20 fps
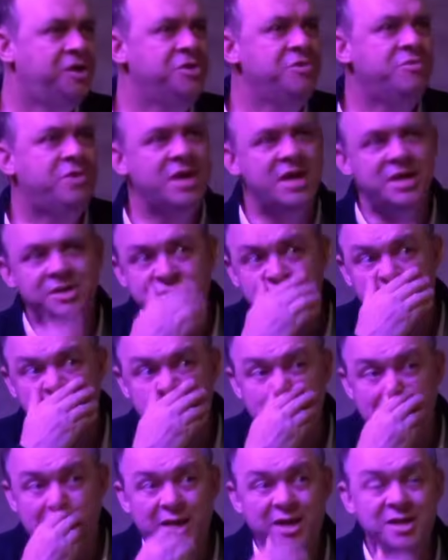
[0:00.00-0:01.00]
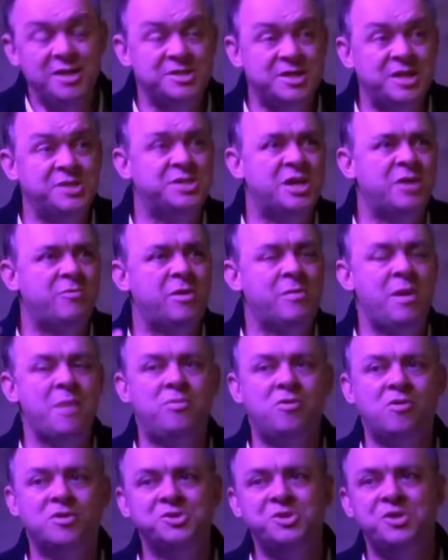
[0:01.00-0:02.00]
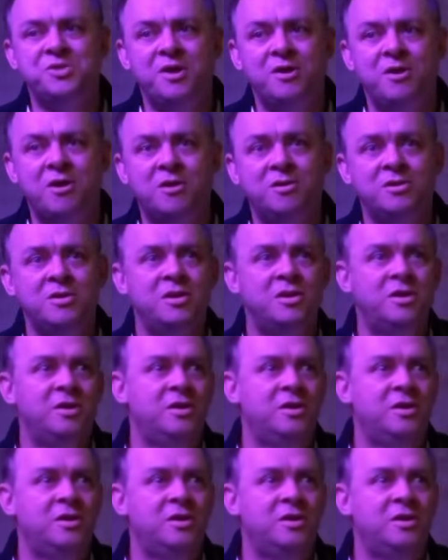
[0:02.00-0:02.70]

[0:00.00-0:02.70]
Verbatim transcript: You can't just say, as I said in one of my books, that there are,